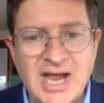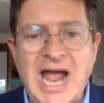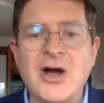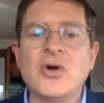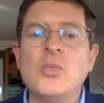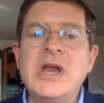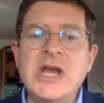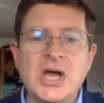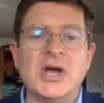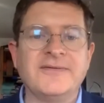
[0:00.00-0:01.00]
how can we
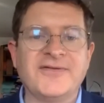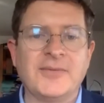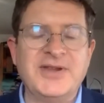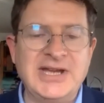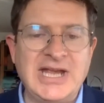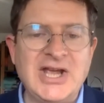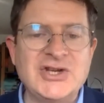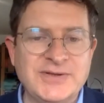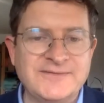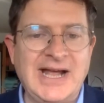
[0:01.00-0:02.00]
learn from the
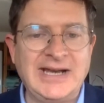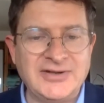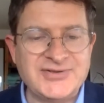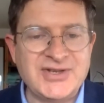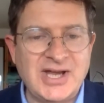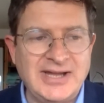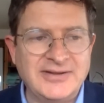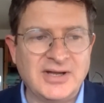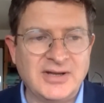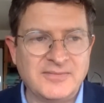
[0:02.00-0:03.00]
engagement values
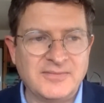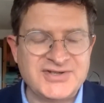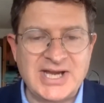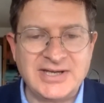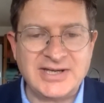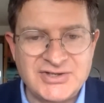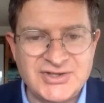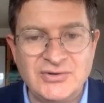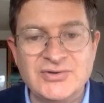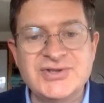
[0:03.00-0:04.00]
and the techniques
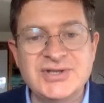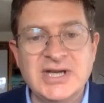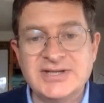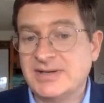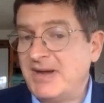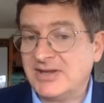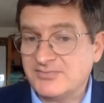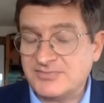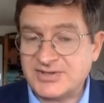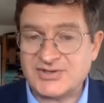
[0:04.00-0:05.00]
used to make
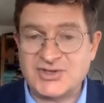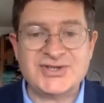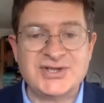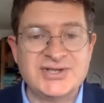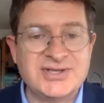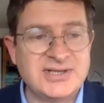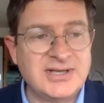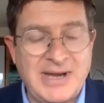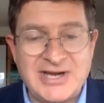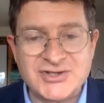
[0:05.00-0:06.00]
them just as
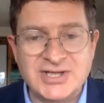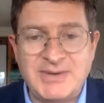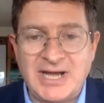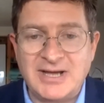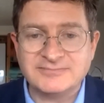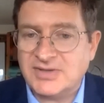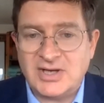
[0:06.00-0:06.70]
passionate about,